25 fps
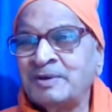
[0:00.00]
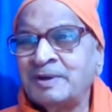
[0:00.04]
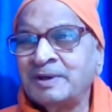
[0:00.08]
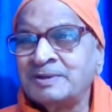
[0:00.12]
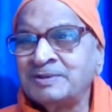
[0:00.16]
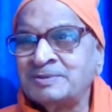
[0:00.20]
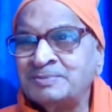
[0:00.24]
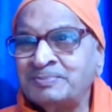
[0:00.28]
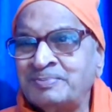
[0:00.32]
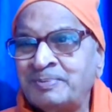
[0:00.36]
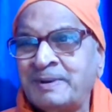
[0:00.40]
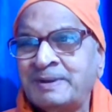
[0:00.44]
to
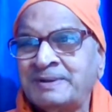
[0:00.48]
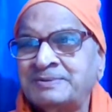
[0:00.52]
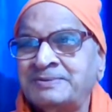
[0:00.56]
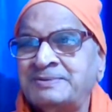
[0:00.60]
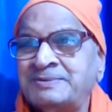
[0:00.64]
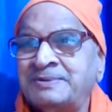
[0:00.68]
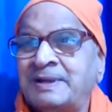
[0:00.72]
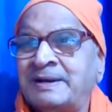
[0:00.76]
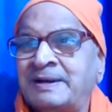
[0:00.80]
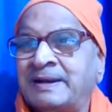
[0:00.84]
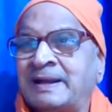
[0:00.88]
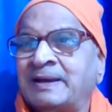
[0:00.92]

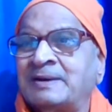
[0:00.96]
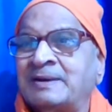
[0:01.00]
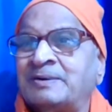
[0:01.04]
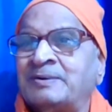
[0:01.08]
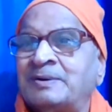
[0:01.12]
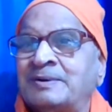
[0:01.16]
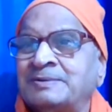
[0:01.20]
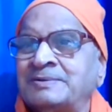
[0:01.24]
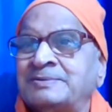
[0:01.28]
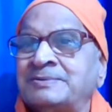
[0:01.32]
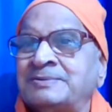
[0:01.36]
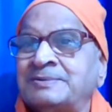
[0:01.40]
express that I
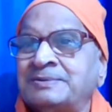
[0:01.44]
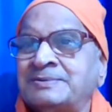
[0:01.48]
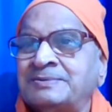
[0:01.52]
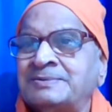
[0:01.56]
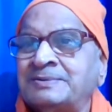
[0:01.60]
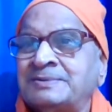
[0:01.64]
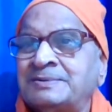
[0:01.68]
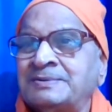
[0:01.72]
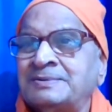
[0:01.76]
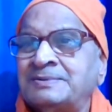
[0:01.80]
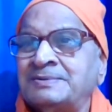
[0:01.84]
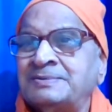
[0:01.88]

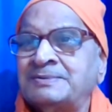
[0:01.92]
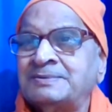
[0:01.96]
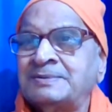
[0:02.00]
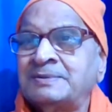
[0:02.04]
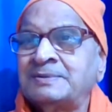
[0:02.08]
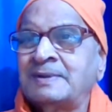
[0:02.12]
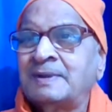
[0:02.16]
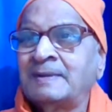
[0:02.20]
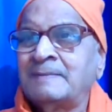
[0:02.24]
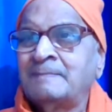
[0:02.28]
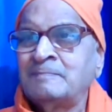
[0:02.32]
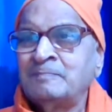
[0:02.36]
consciousness.
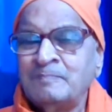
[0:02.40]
